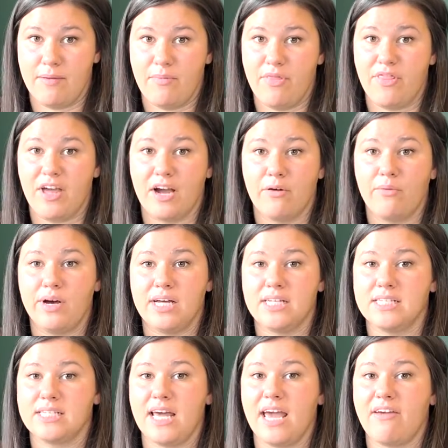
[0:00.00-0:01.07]
There
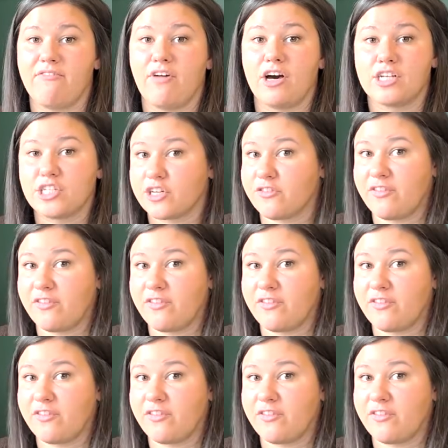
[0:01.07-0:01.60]
was a foster